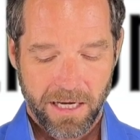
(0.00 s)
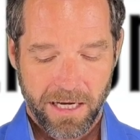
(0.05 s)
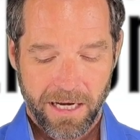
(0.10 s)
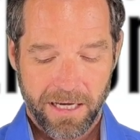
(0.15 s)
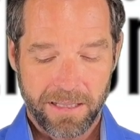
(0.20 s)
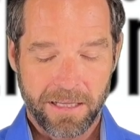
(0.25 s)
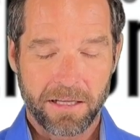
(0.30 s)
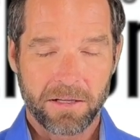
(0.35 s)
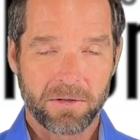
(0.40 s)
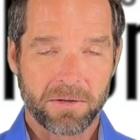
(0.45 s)

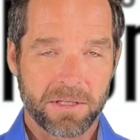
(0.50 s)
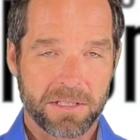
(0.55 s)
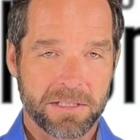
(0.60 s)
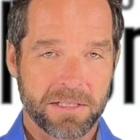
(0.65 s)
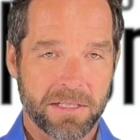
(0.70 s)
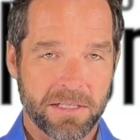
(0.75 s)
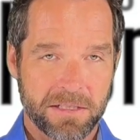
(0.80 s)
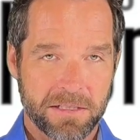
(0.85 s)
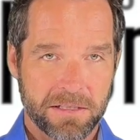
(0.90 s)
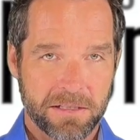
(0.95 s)
And then there is
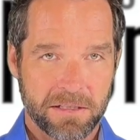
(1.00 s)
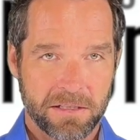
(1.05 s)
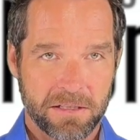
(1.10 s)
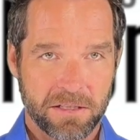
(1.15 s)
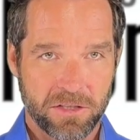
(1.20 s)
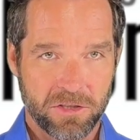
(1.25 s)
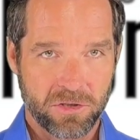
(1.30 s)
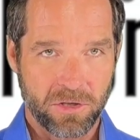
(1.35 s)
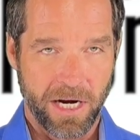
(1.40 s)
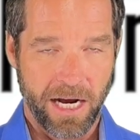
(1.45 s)
this
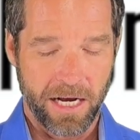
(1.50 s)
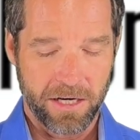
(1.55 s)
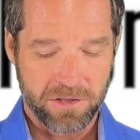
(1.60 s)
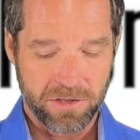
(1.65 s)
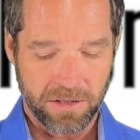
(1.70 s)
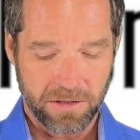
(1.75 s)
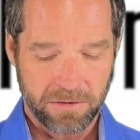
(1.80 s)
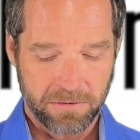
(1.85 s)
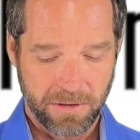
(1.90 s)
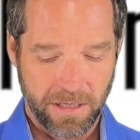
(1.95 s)

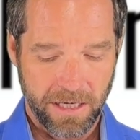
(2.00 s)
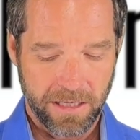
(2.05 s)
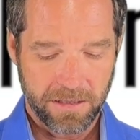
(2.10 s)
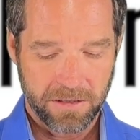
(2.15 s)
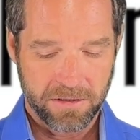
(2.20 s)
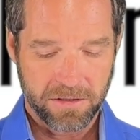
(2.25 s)
contraction, right?